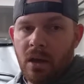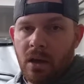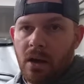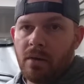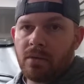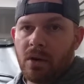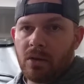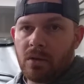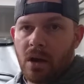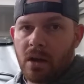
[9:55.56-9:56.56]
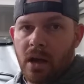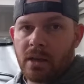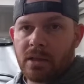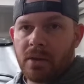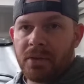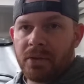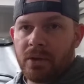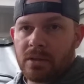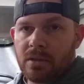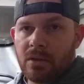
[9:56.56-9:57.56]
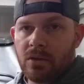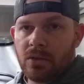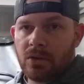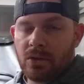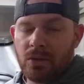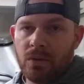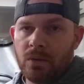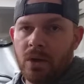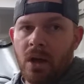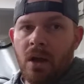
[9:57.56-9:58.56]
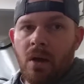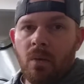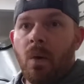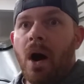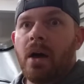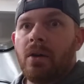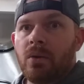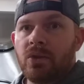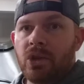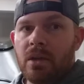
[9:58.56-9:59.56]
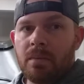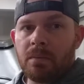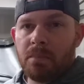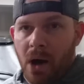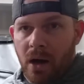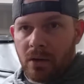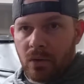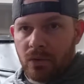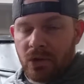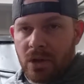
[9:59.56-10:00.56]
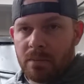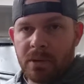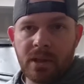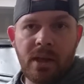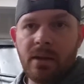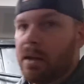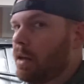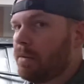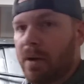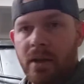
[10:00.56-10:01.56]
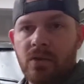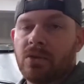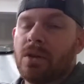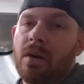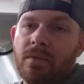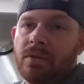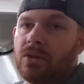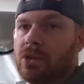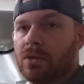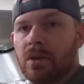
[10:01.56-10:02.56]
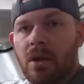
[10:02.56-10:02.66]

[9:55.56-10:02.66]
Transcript: for all you young guys out there who want an old Jeep, bought an old Jeep, but then find yourself just